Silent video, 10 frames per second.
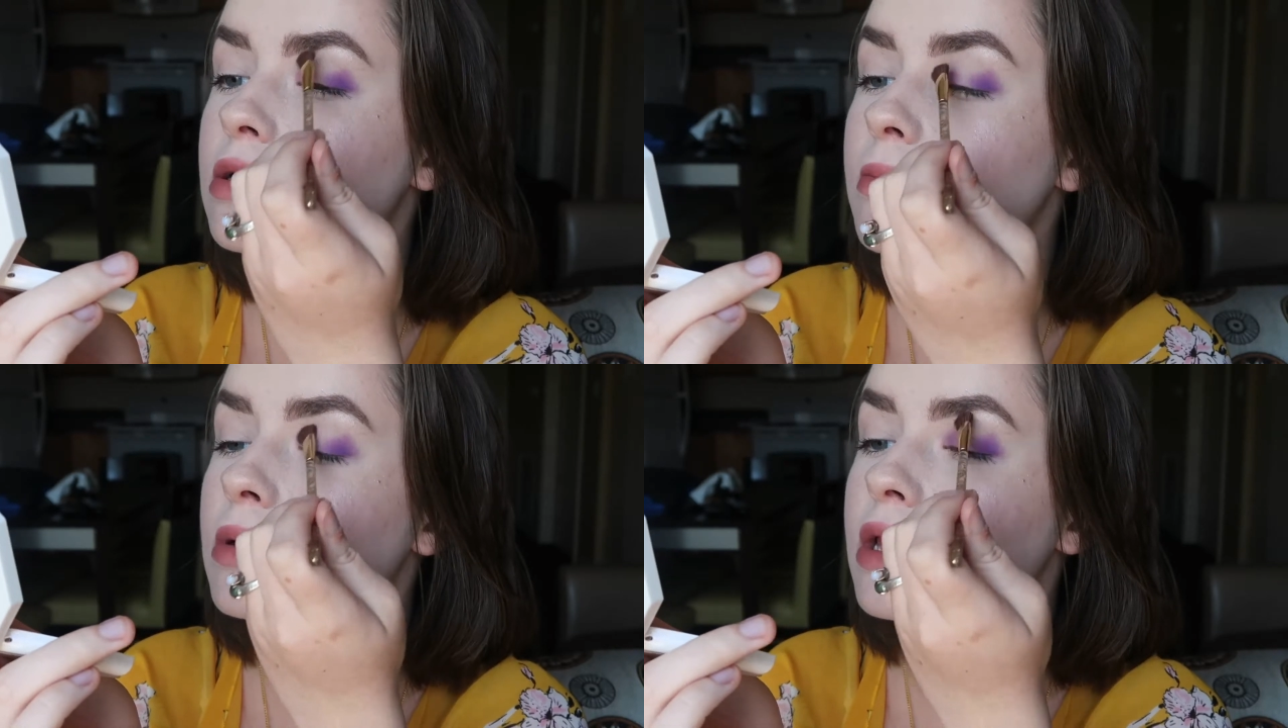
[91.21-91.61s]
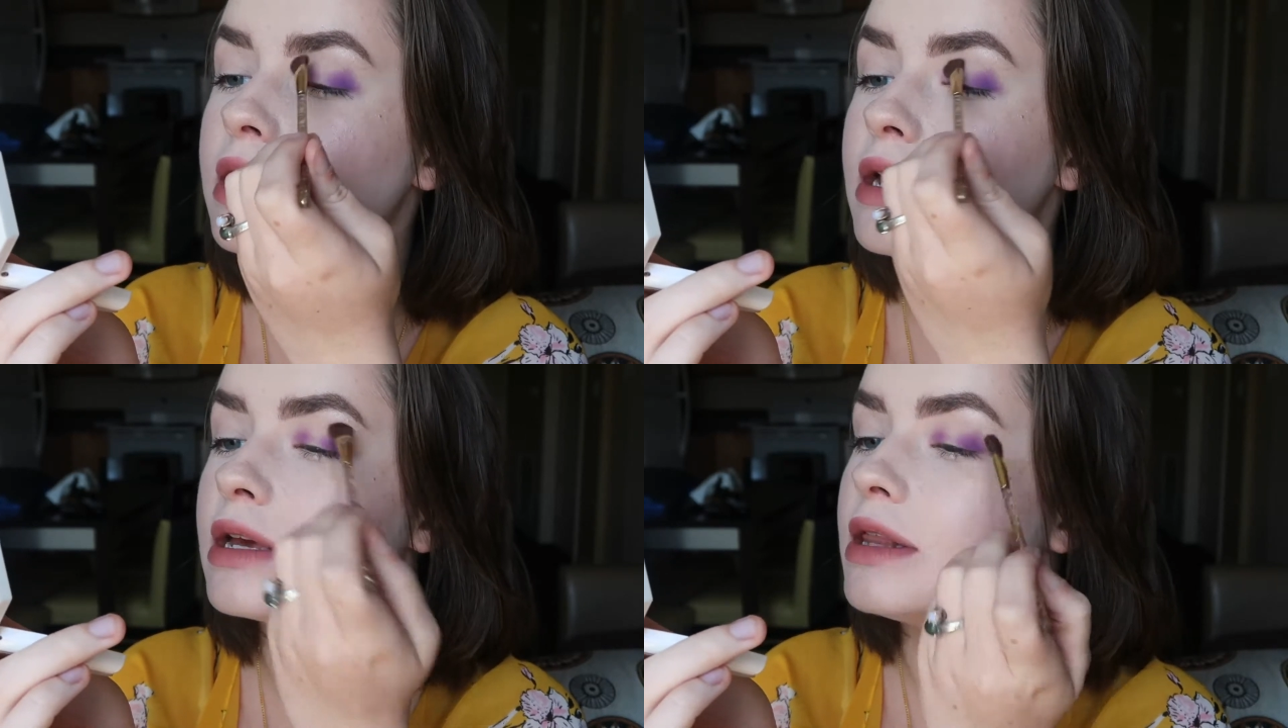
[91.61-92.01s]

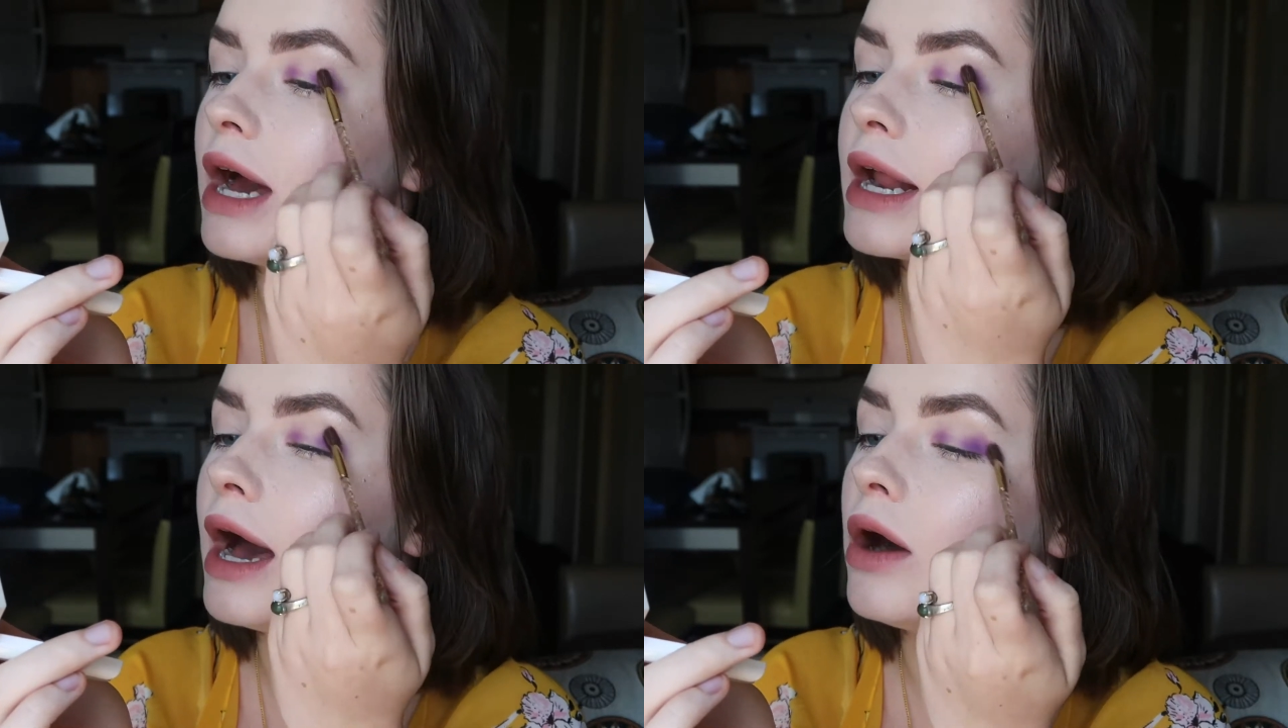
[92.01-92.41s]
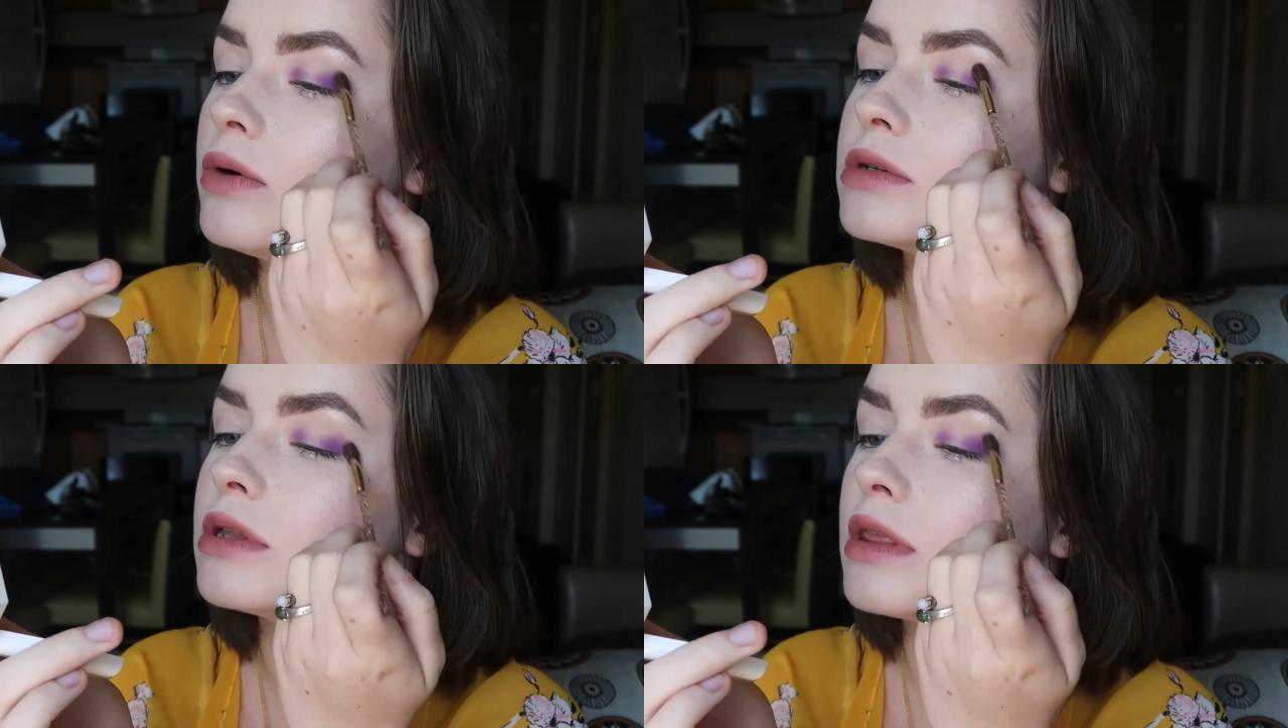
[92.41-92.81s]
blending that
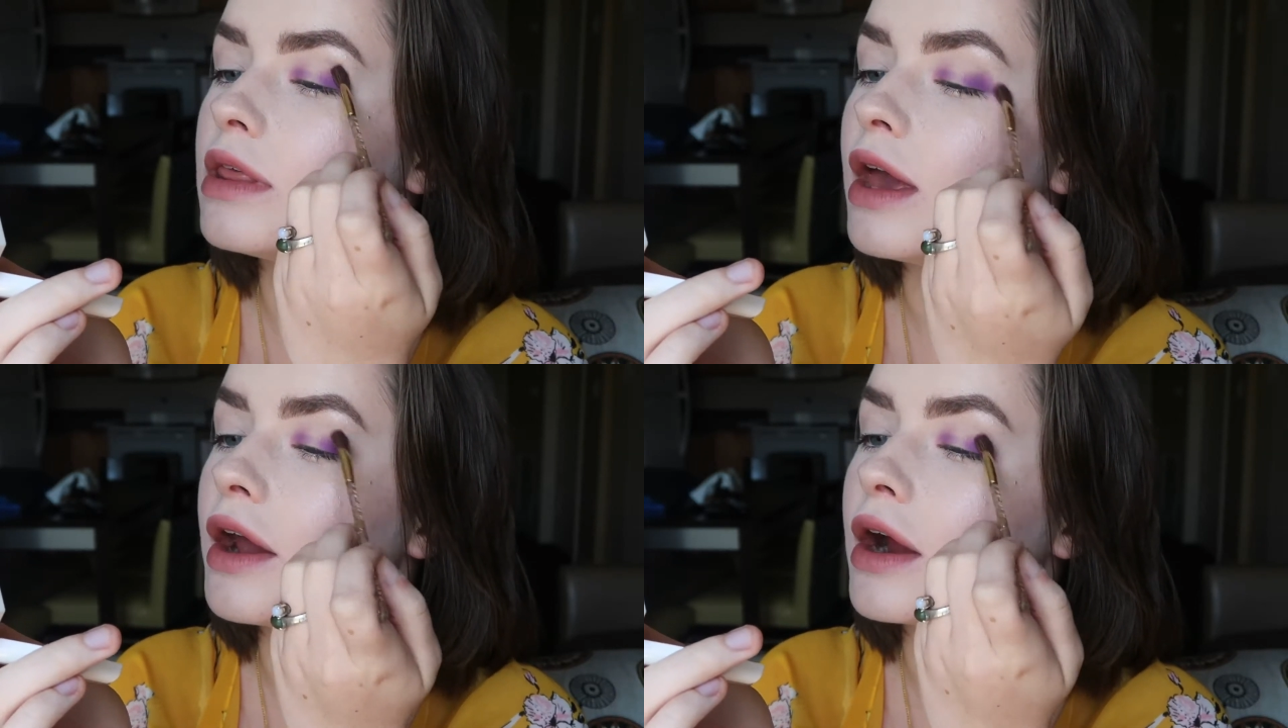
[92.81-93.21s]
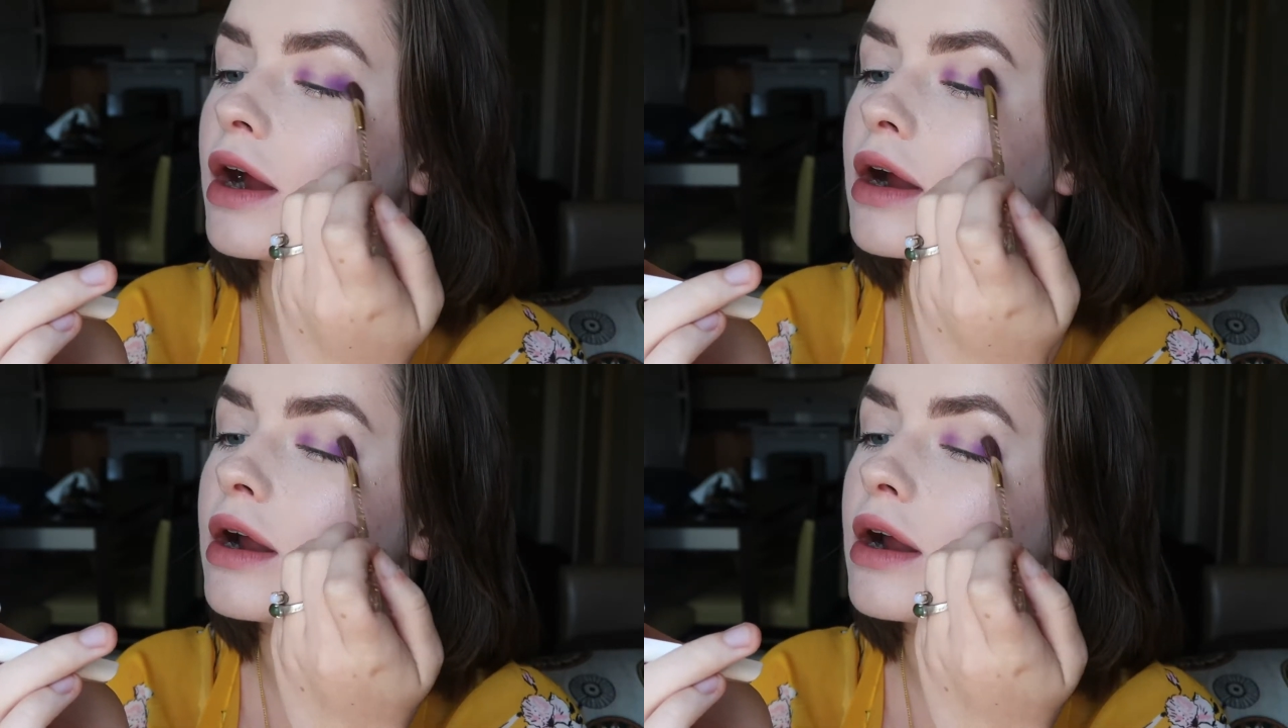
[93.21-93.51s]
out there.